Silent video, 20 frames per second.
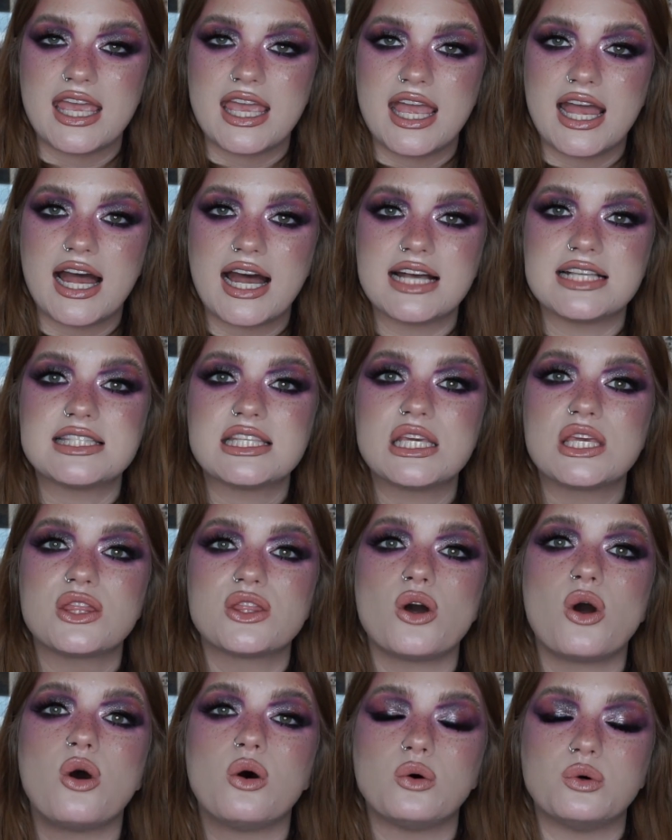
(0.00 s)
it has like
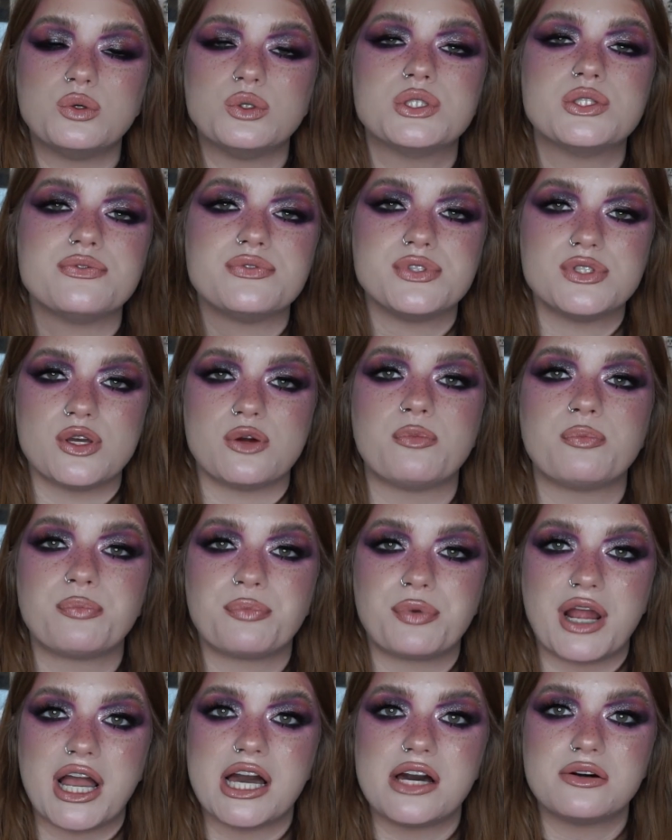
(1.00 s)
the hold of Soap
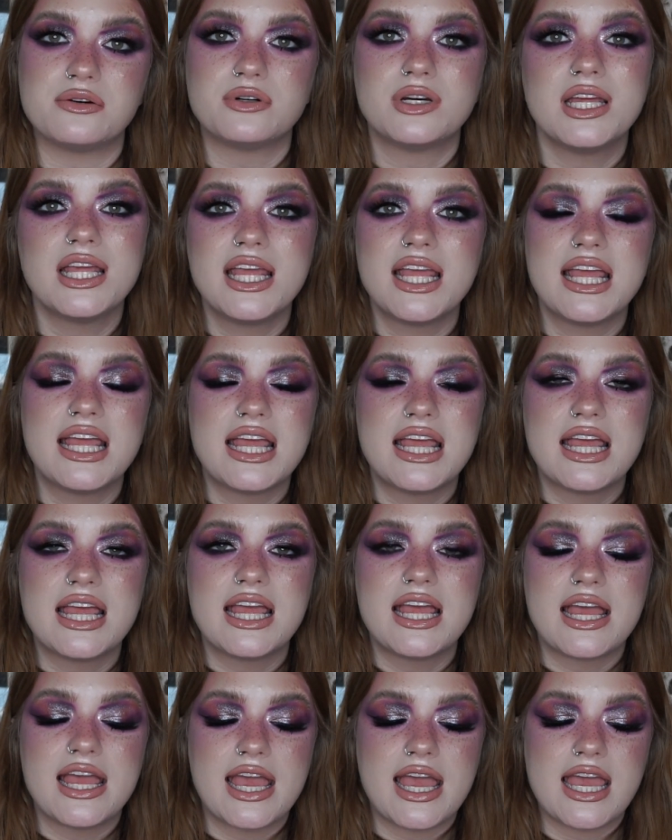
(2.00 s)
Brow.
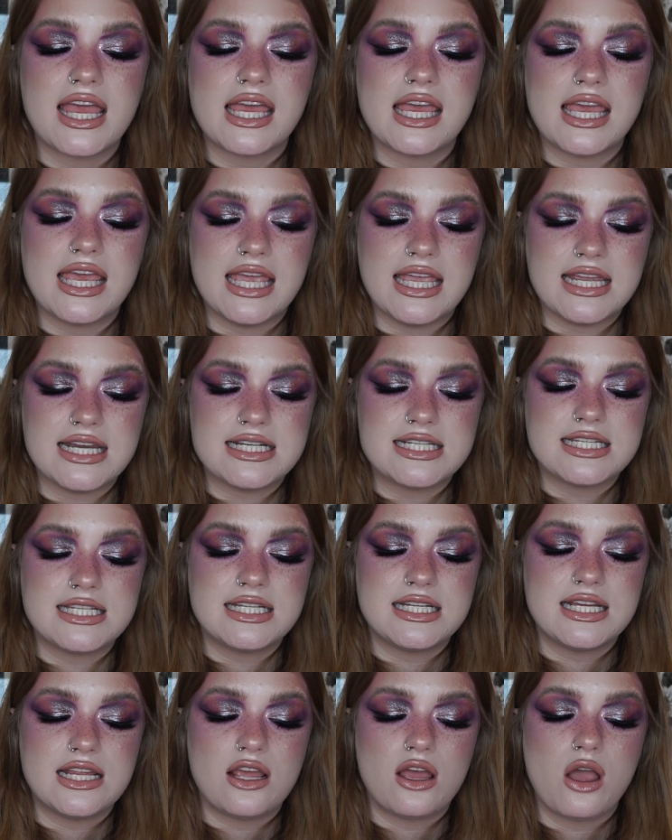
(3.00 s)
It
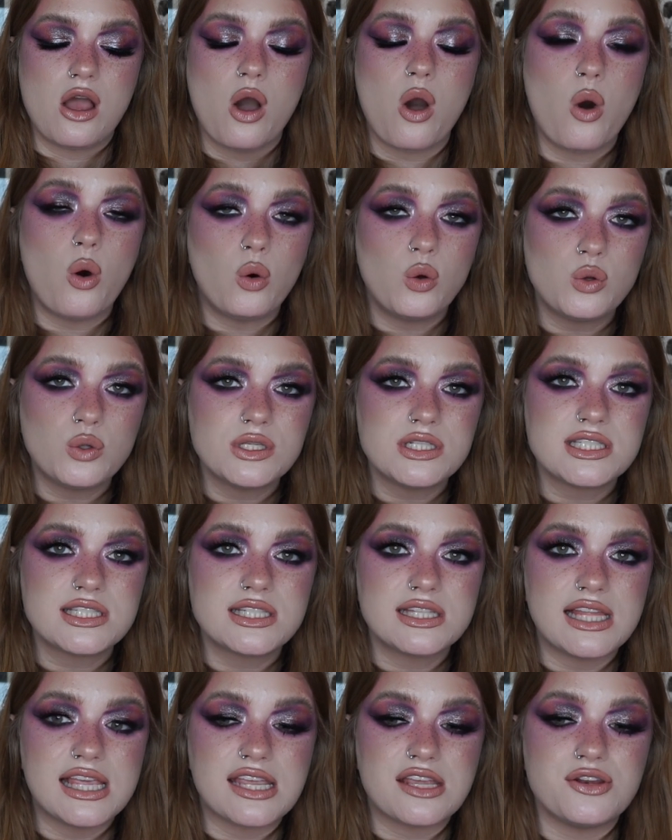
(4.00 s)

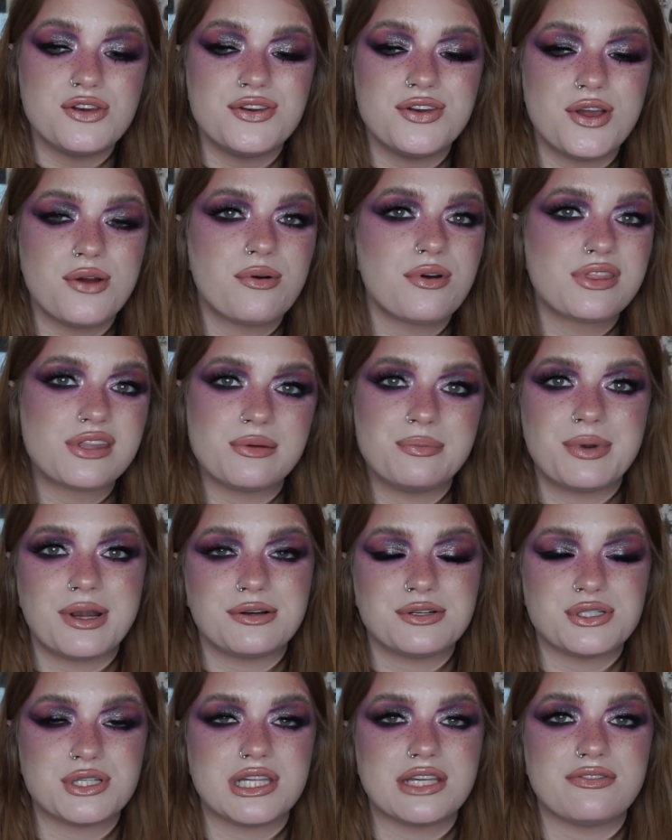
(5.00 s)
holds like no other brow
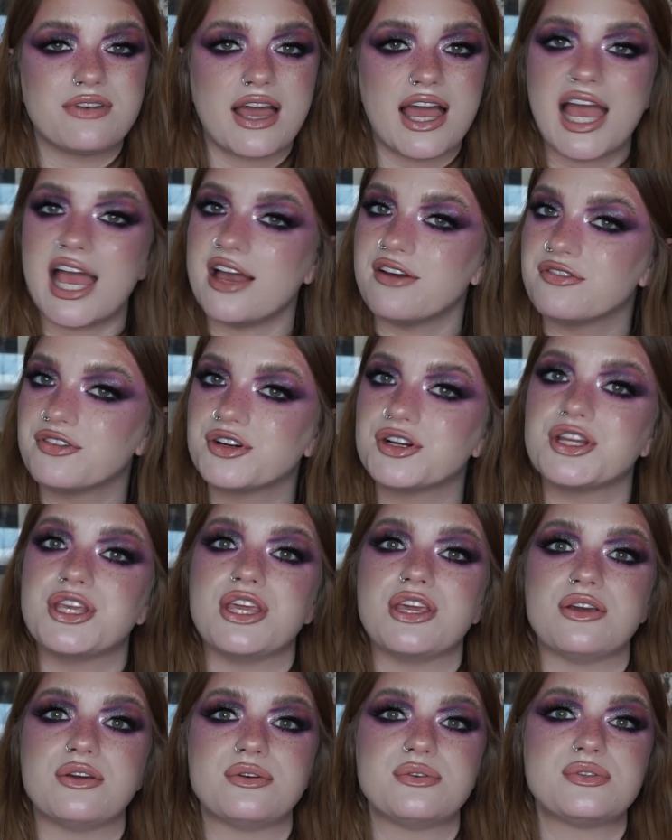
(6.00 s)
gel I've ever
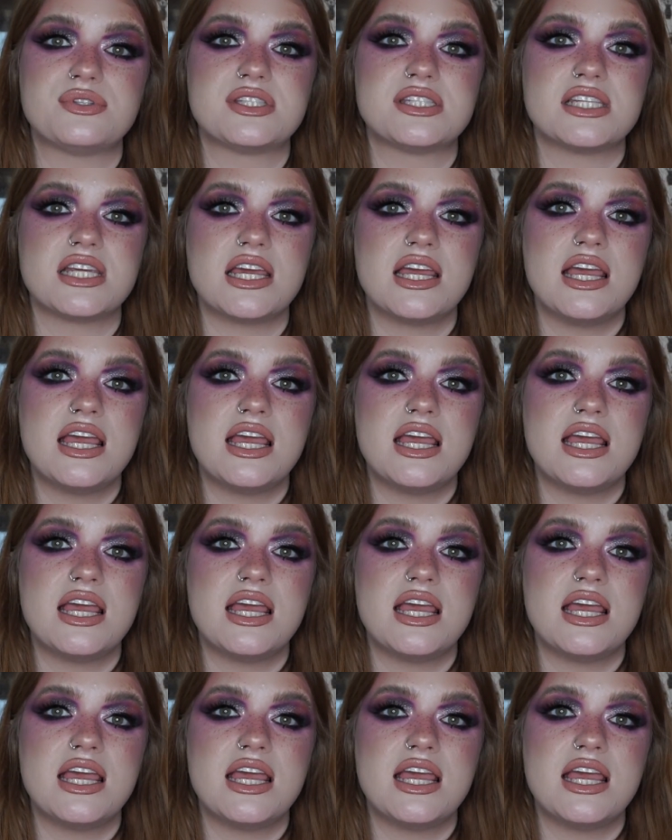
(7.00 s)
used.